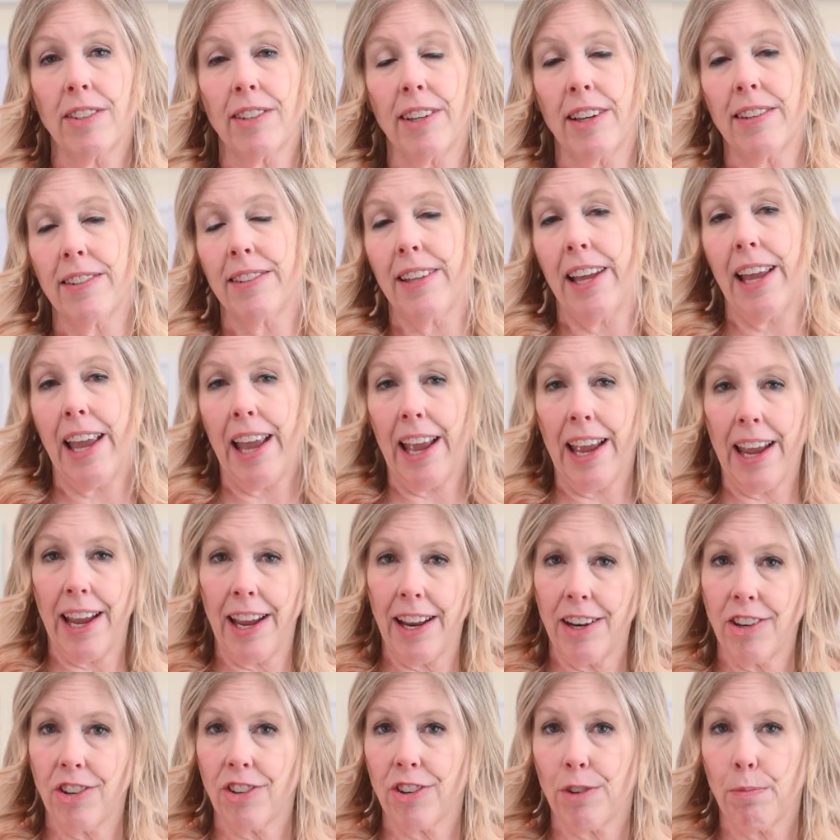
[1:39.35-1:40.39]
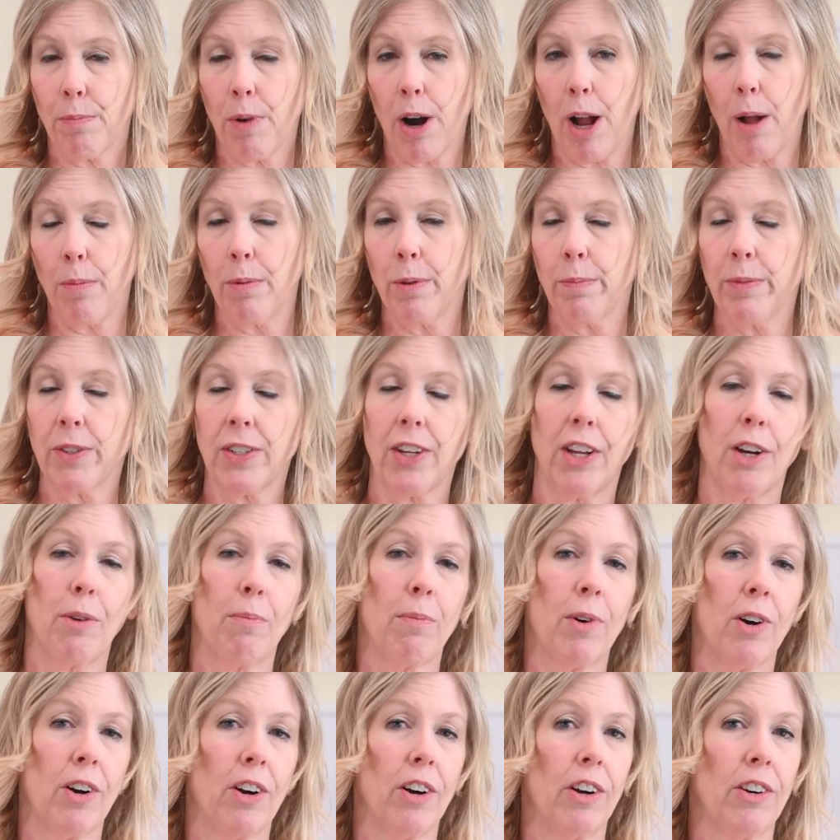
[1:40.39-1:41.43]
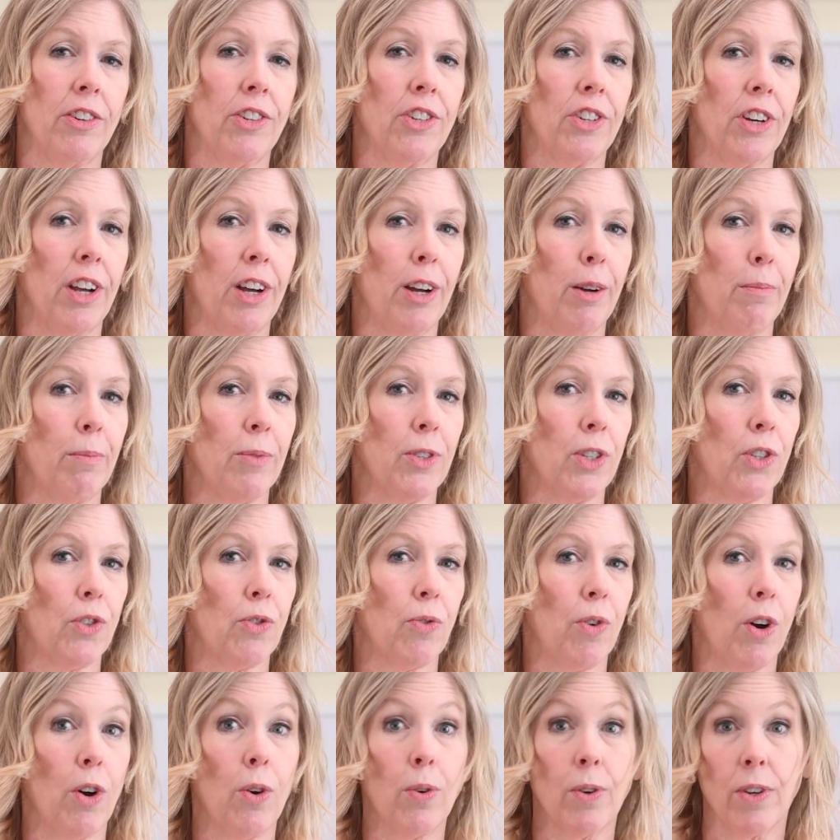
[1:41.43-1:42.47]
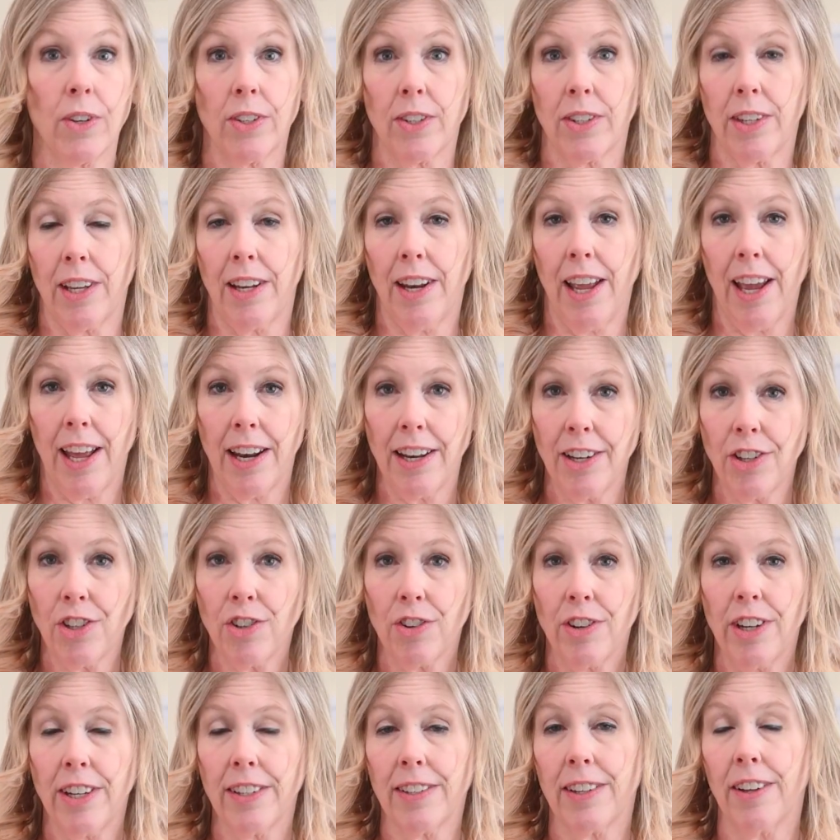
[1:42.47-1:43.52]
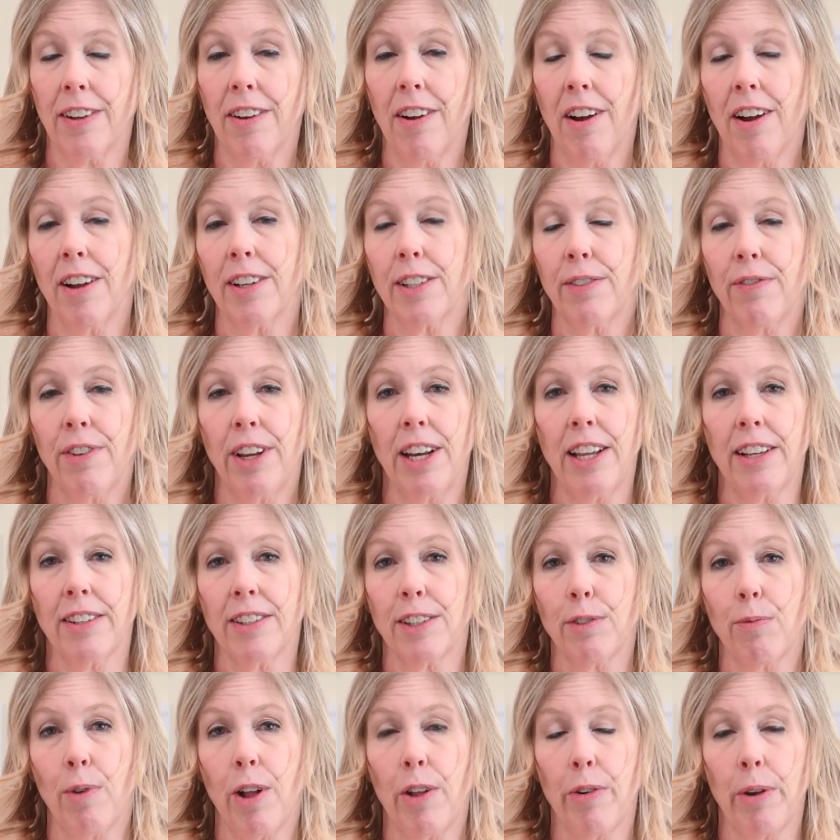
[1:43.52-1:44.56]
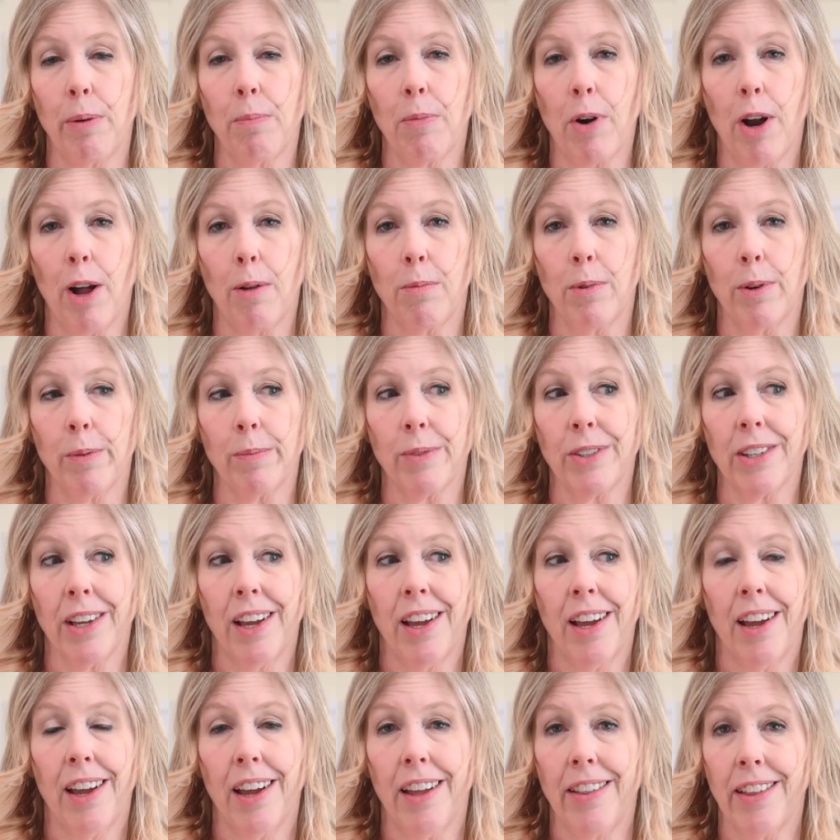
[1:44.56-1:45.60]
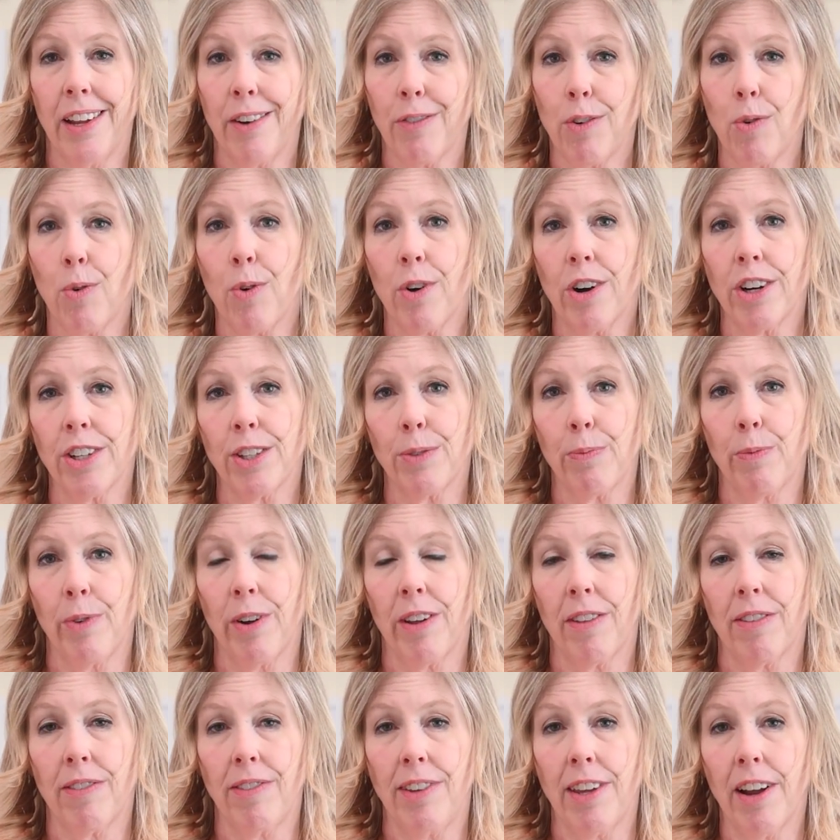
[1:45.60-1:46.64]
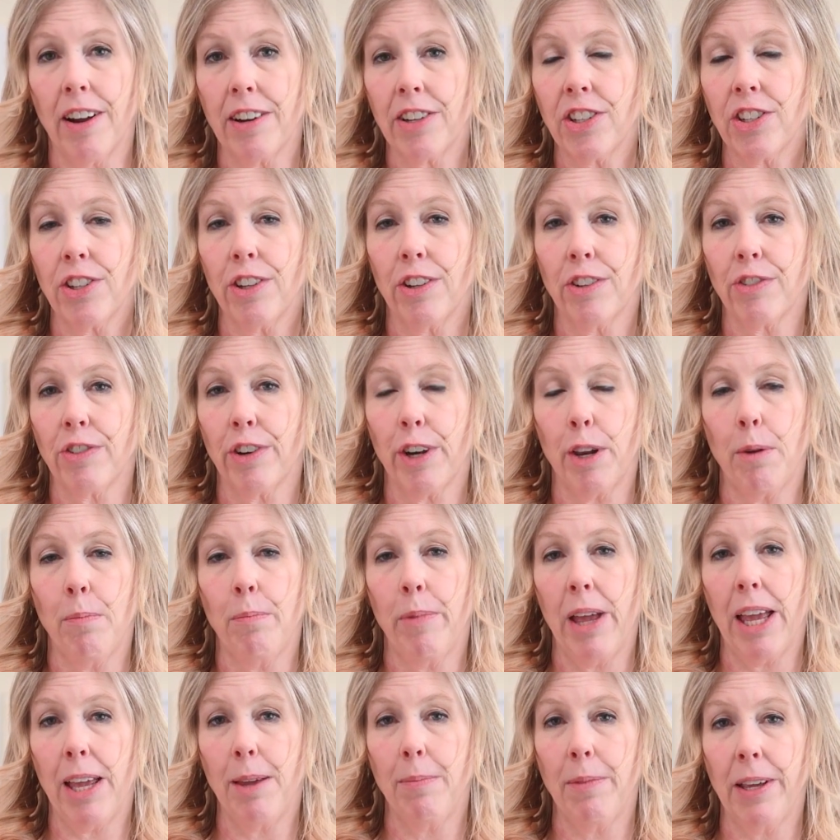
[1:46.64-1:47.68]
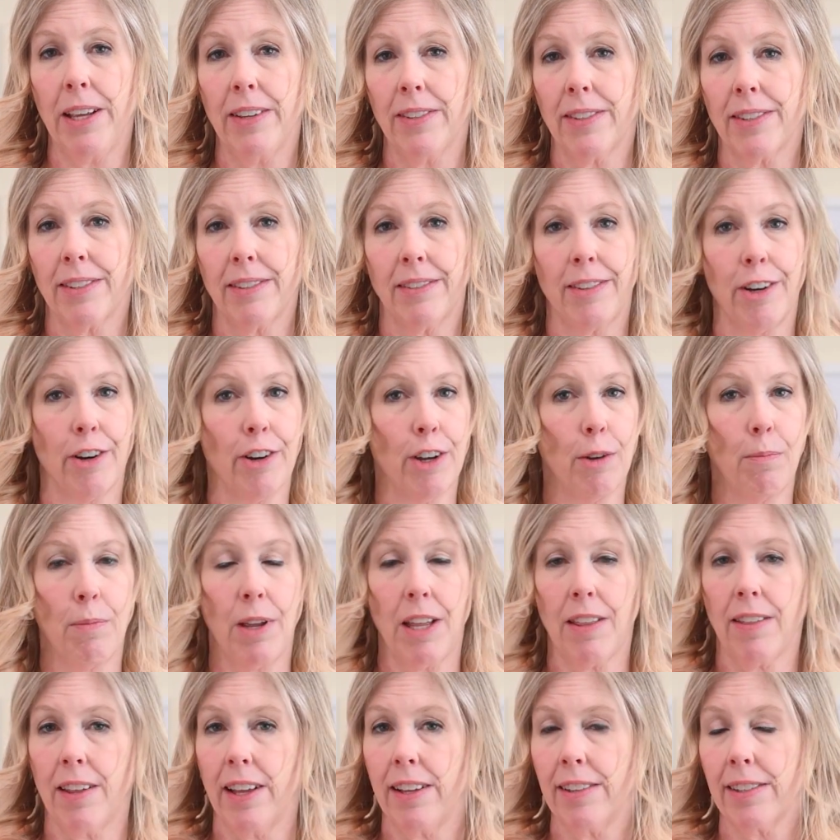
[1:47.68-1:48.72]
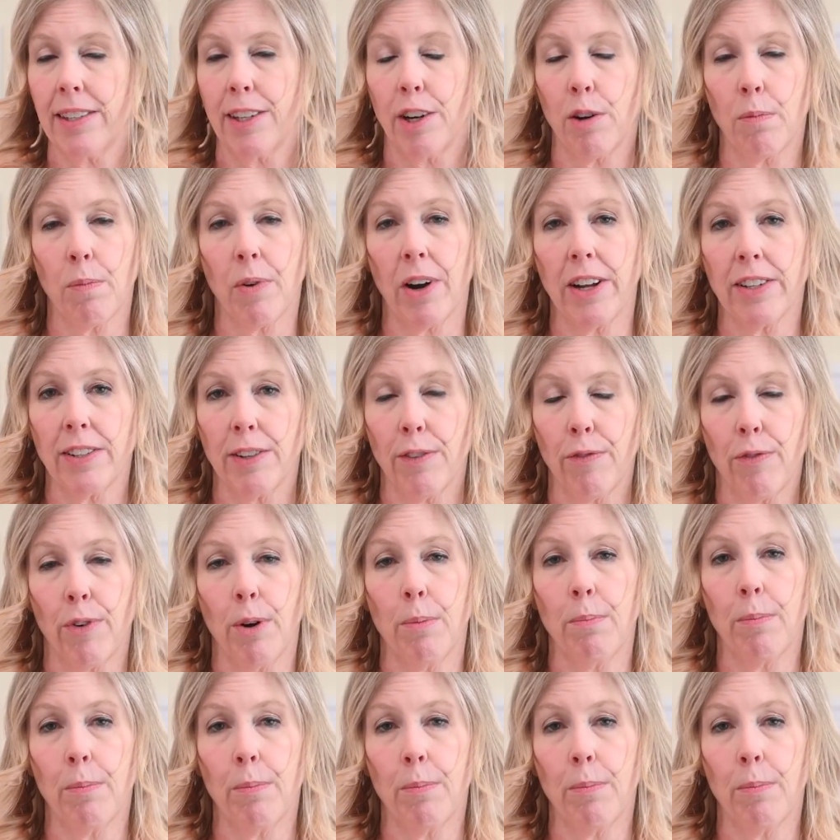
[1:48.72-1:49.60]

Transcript: as they age, problems can emerge. Strokes and head injuries can cause feeding and swallowing problems. And then of course with young children and babies, there can be things that are present from